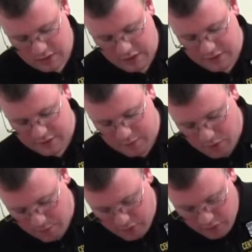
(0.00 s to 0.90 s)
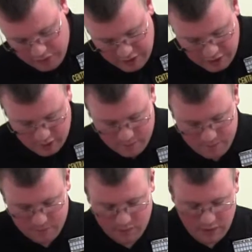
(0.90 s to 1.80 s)
Now this compartment over here,
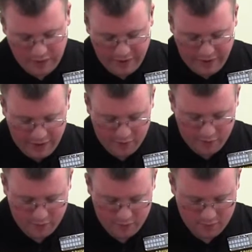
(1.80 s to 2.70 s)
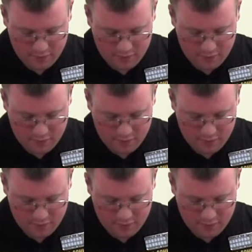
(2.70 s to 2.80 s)
I have